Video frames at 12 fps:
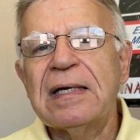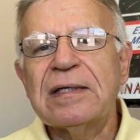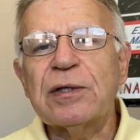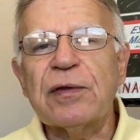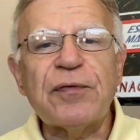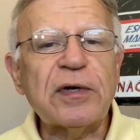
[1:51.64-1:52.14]

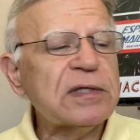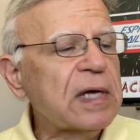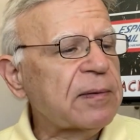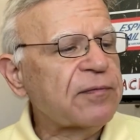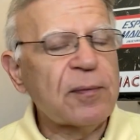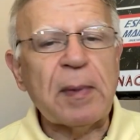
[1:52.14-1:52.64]
So the first
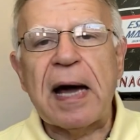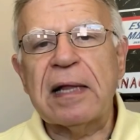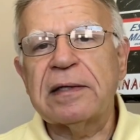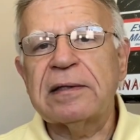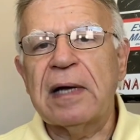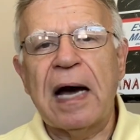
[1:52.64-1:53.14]
item from
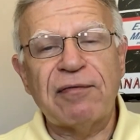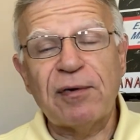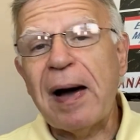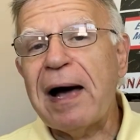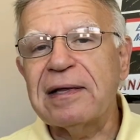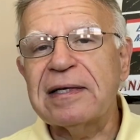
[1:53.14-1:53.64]

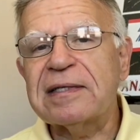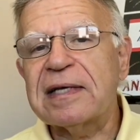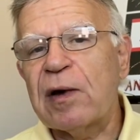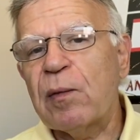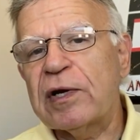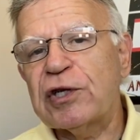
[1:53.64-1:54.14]
Ollie's
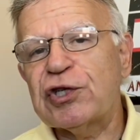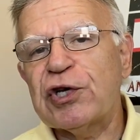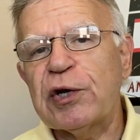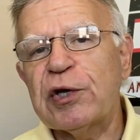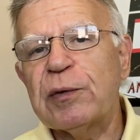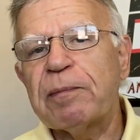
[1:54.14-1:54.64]
that I want to
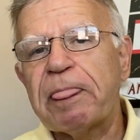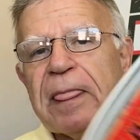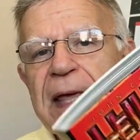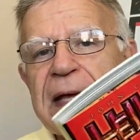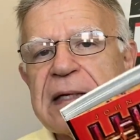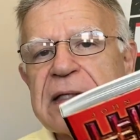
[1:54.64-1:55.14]
show you
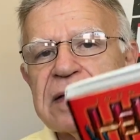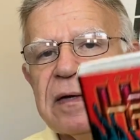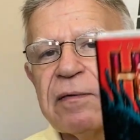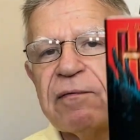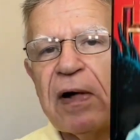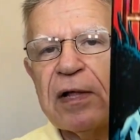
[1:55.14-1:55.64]
is
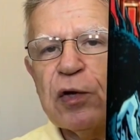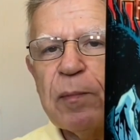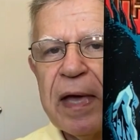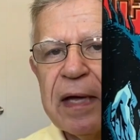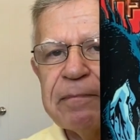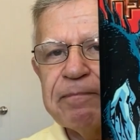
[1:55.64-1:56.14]
Volume
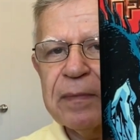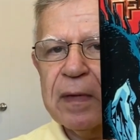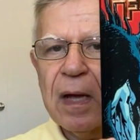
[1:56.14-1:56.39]
8